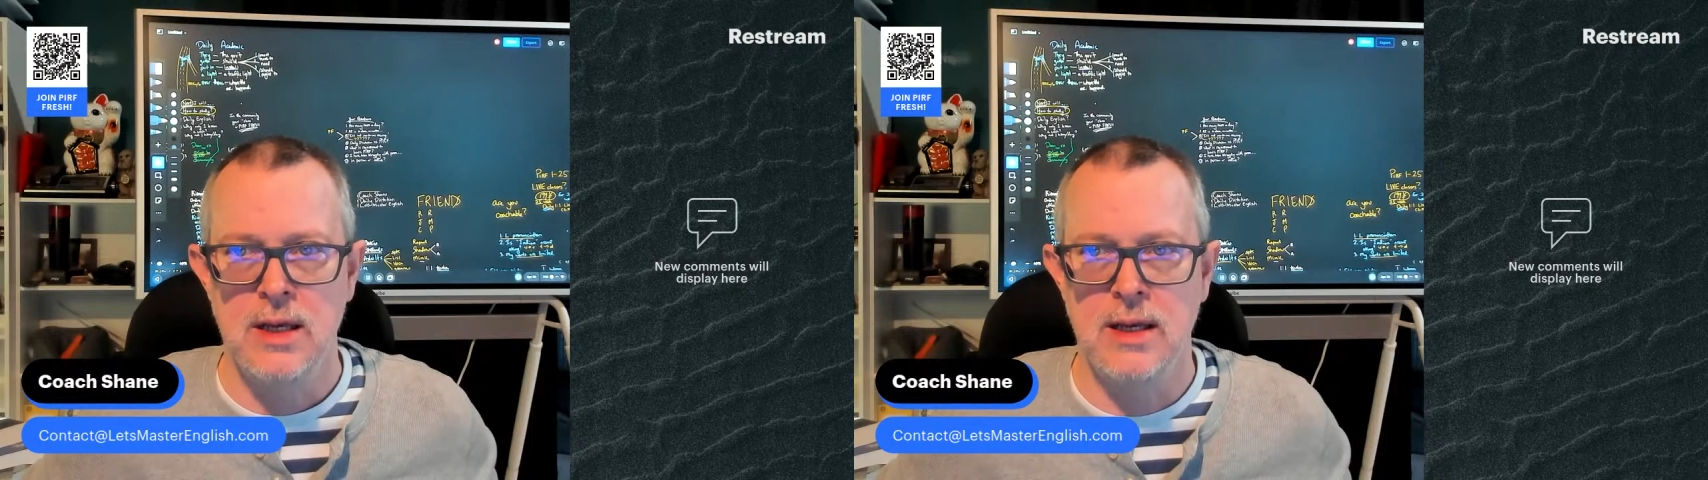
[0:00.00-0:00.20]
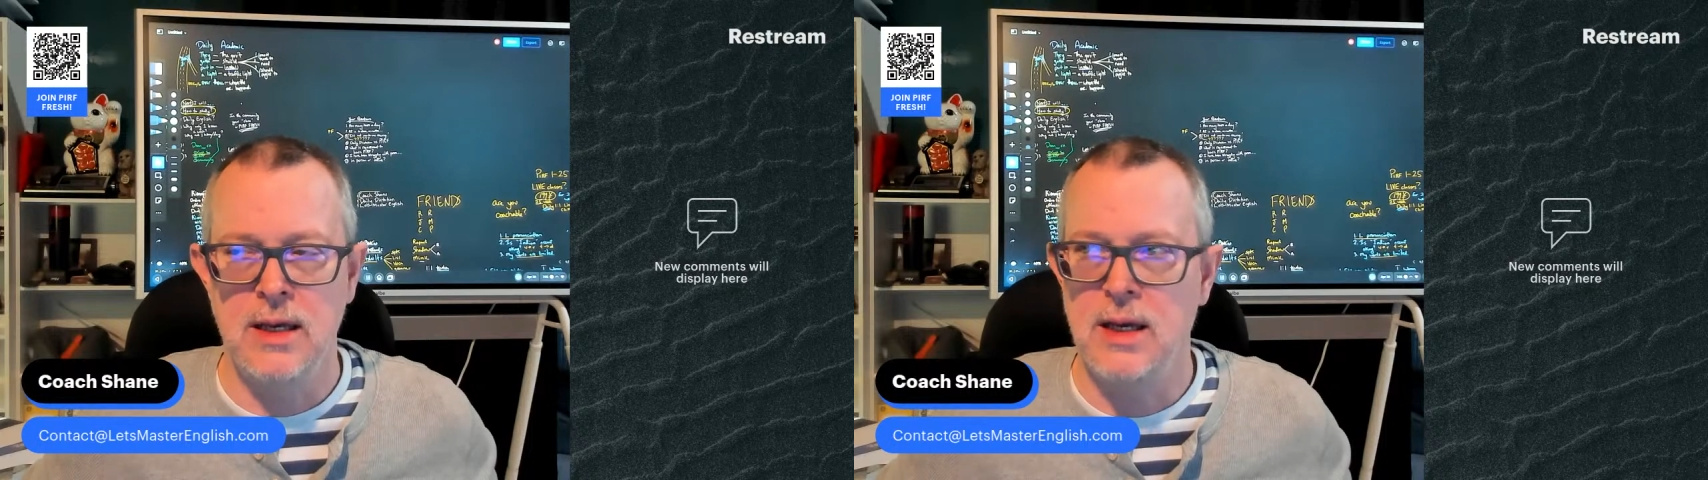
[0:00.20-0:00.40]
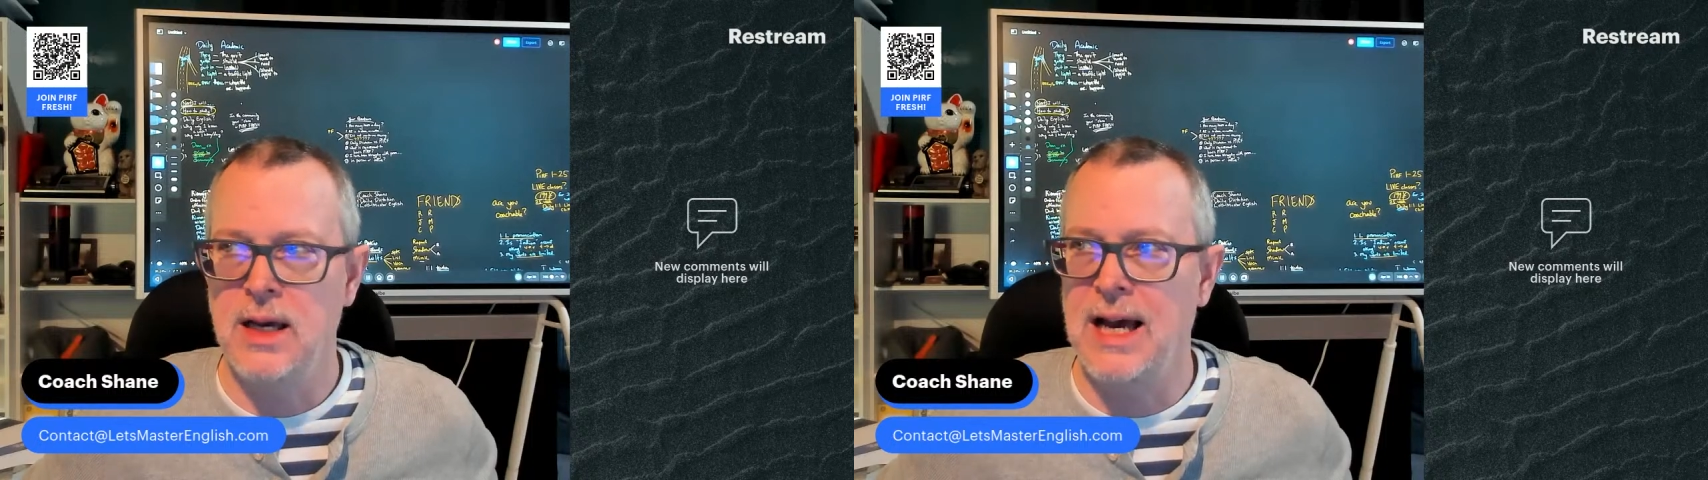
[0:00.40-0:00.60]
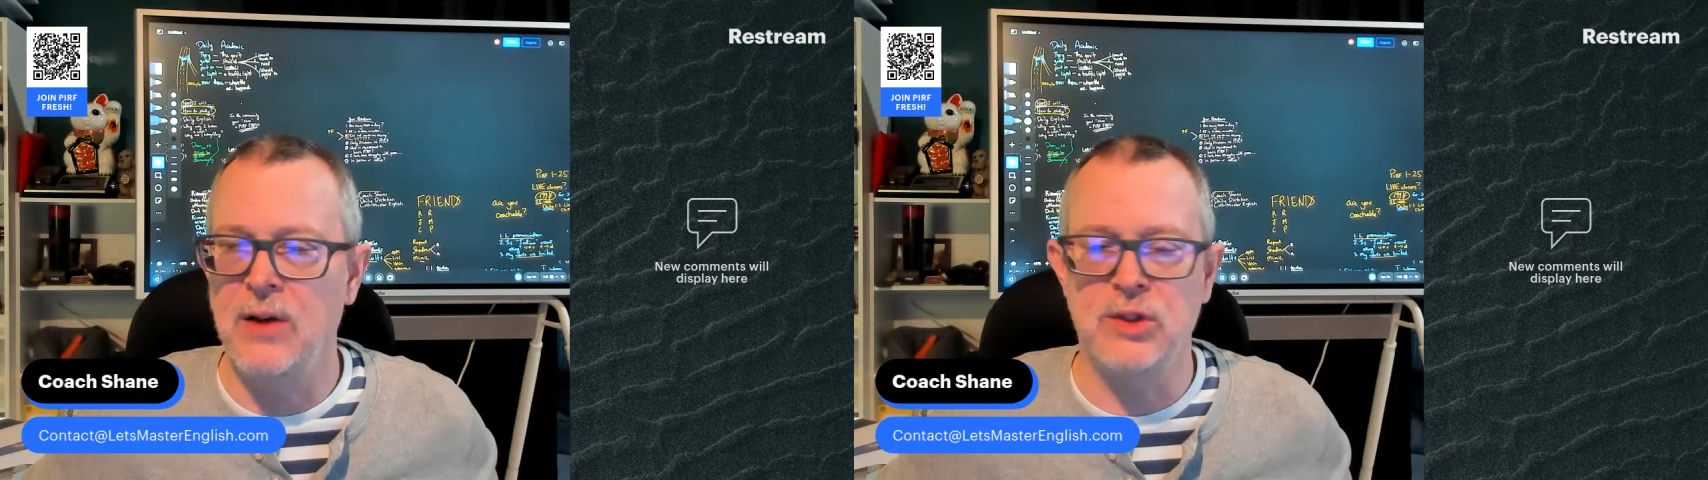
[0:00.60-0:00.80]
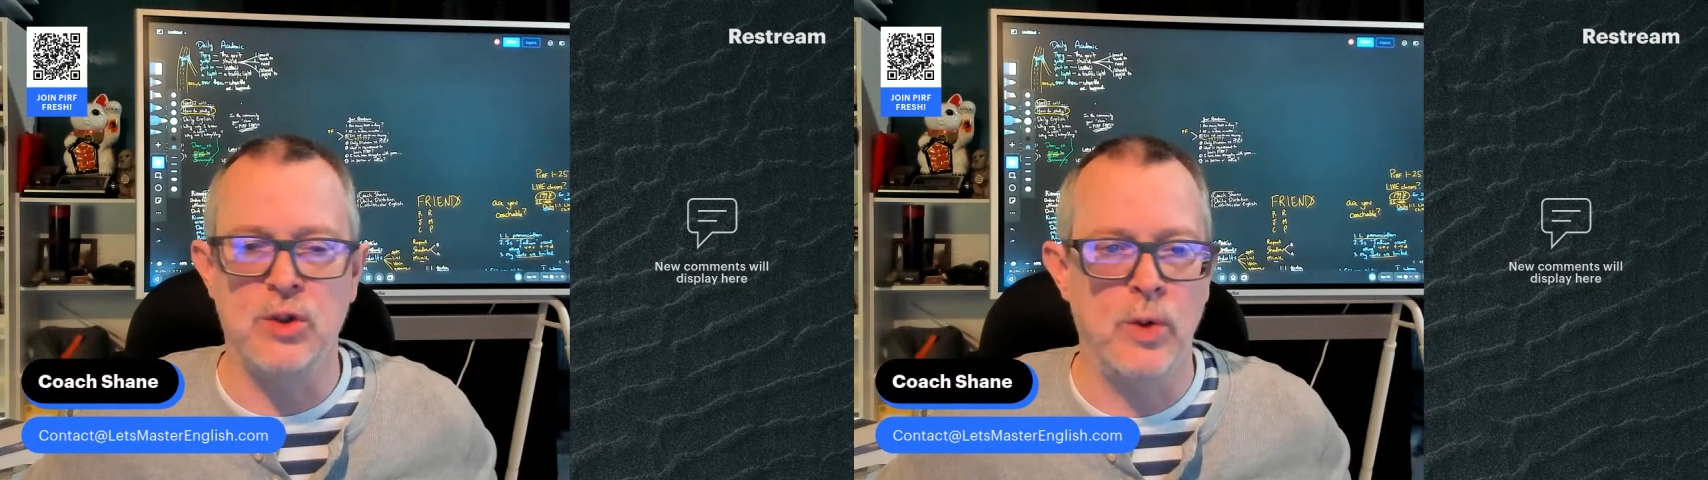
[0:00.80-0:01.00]

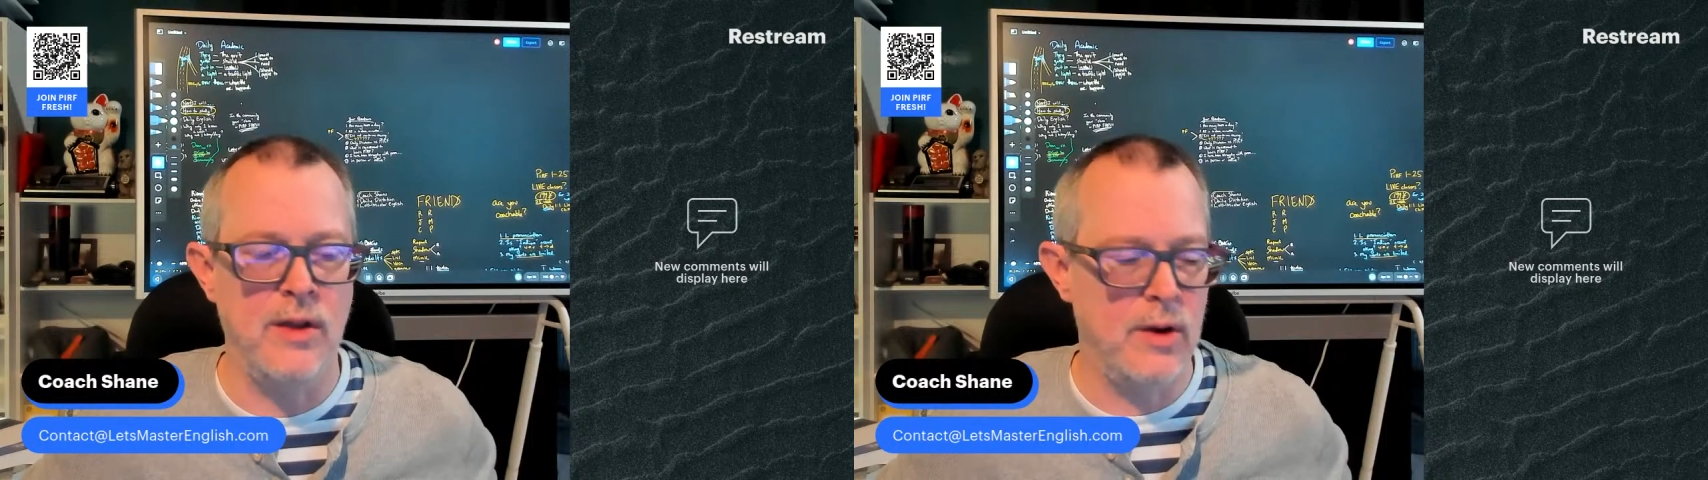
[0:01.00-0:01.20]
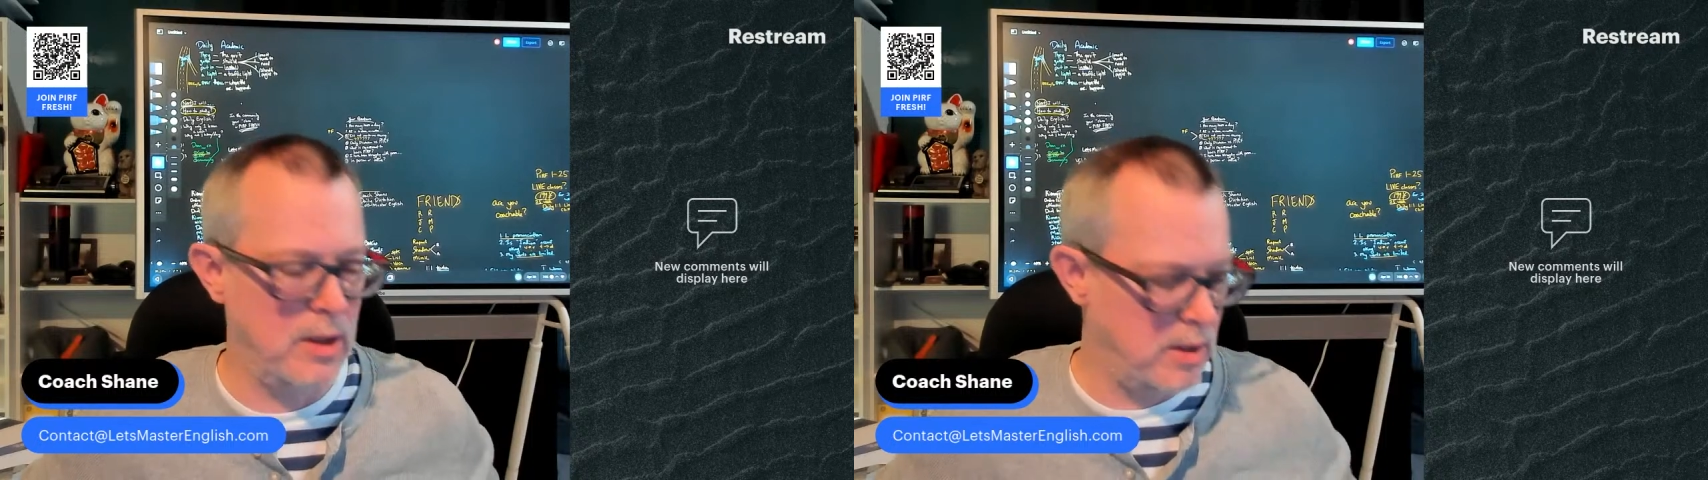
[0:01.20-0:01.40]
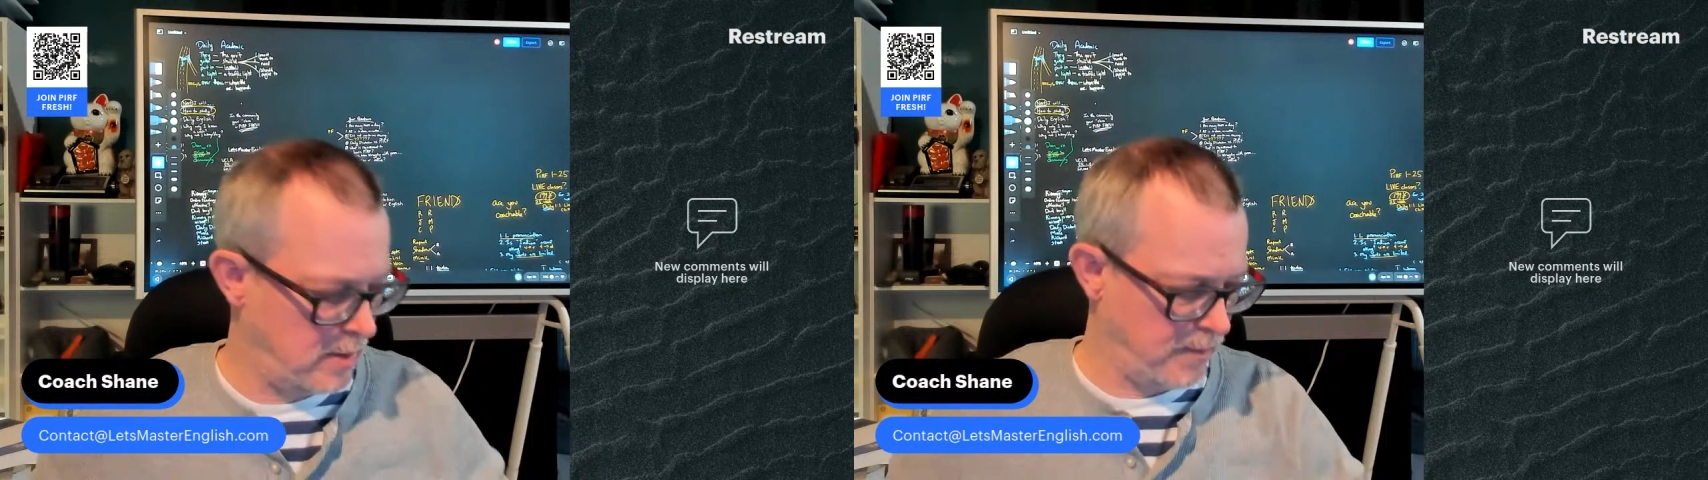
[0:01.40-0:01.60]
How's the weather?